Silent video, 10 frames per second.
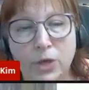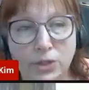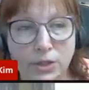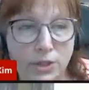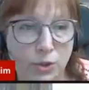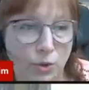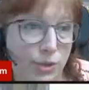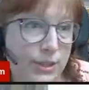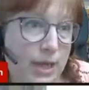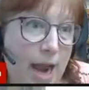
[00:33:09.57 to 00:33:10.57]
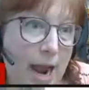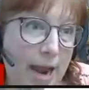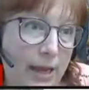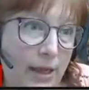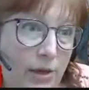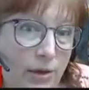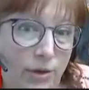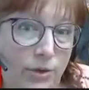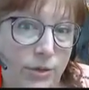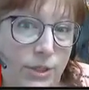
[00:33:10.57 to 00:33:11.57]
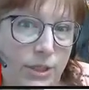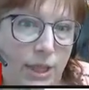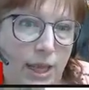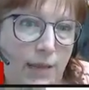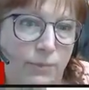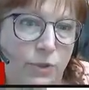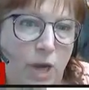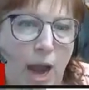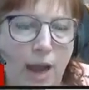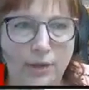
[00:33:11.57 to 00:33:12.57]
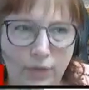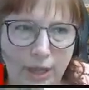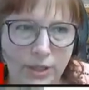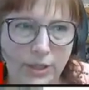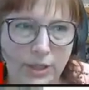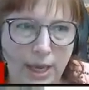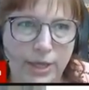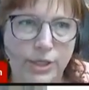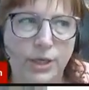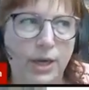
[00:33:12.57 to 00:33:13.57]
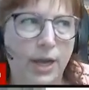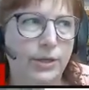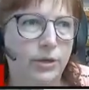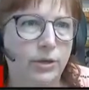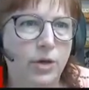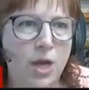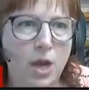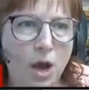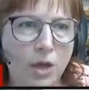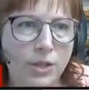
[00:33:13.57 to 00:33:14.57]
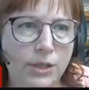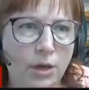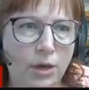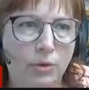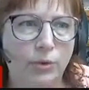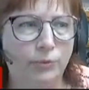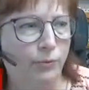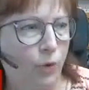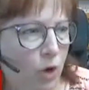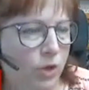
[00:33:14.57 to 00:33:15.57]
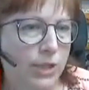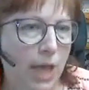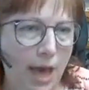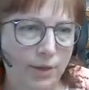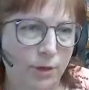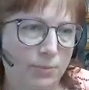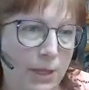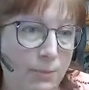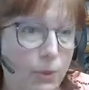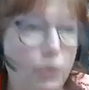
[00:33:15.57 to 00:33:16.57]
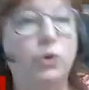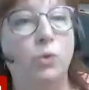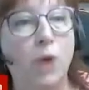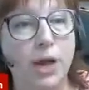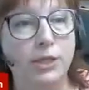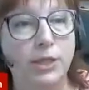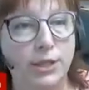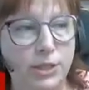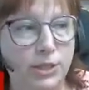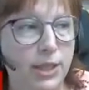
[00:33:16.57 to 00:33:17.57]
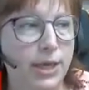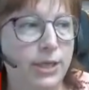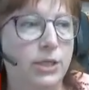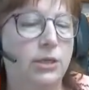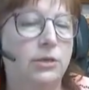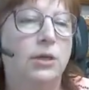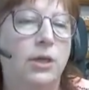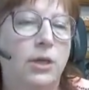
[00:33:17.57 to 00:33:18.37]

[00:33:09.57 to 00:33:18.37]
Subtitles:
those are the tools that I use to keep track of legislation. I do also refer to other people who watch legislation